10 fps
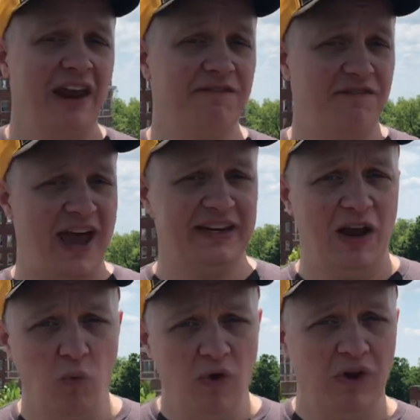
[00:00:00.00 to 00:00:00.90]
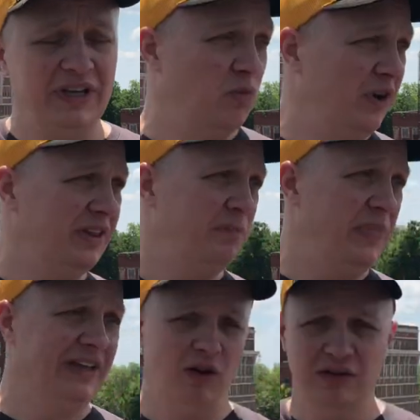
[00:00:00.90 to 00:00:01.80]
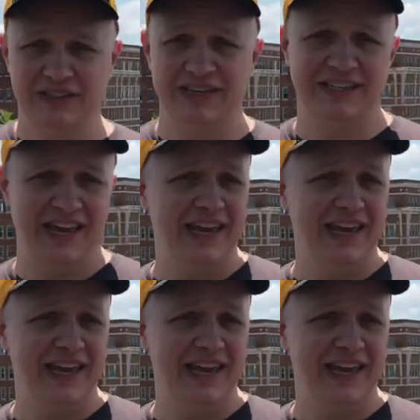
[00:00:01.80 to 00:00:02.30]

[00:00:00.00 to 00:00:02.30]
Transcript: In fact, one, one of the big long scenes,